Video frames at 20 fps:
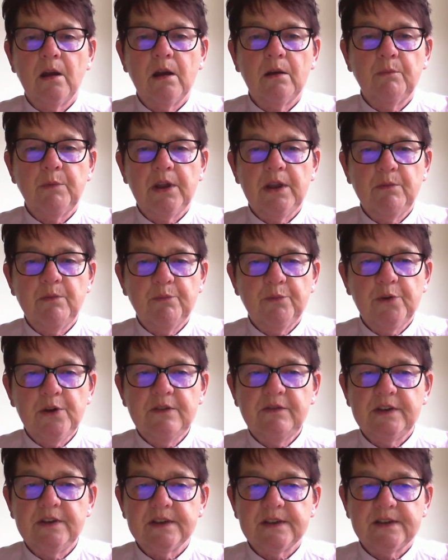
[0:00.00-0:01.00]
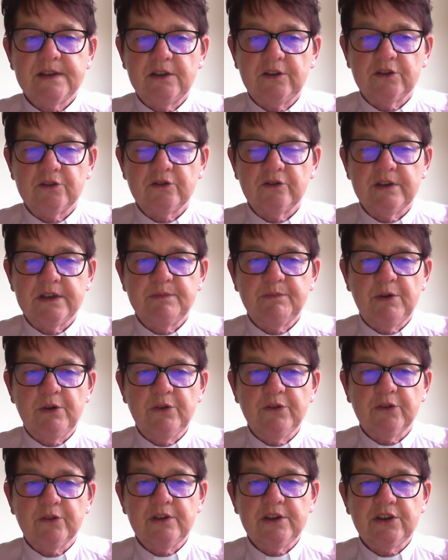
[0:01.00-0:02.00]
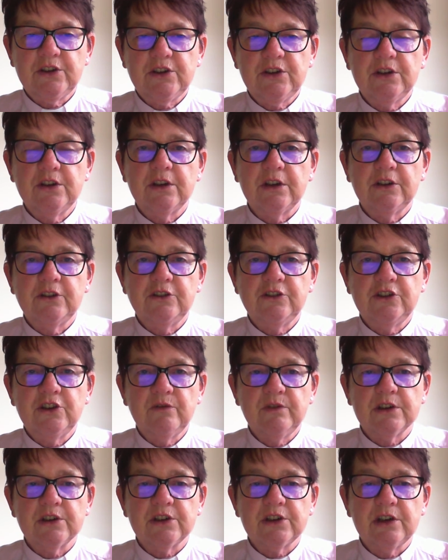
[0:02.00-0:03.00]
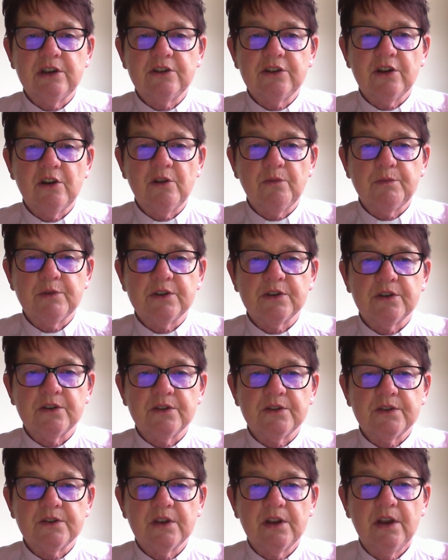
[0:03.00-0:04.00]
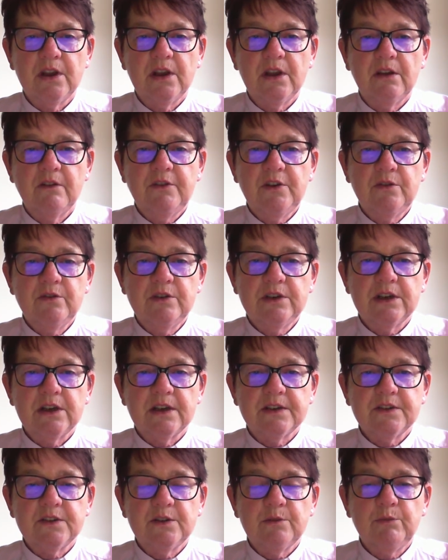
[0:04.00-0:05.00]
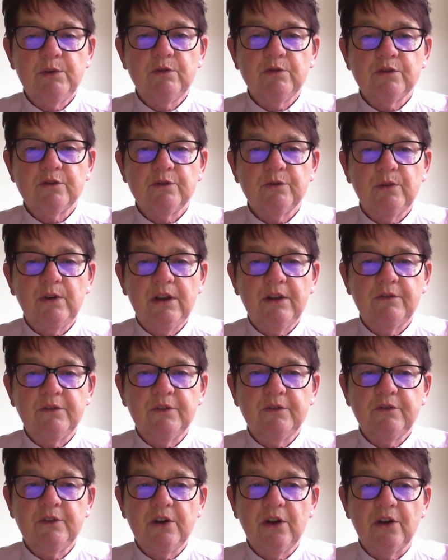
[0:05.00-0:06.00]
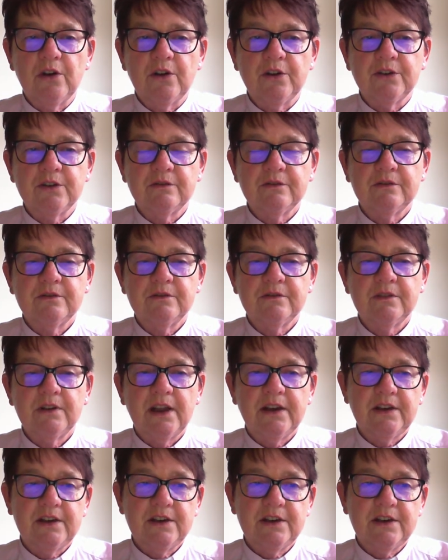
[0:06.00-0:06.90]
But in previous centuries, both Christian and Jewish interpreters viewed it as the mutual love of God and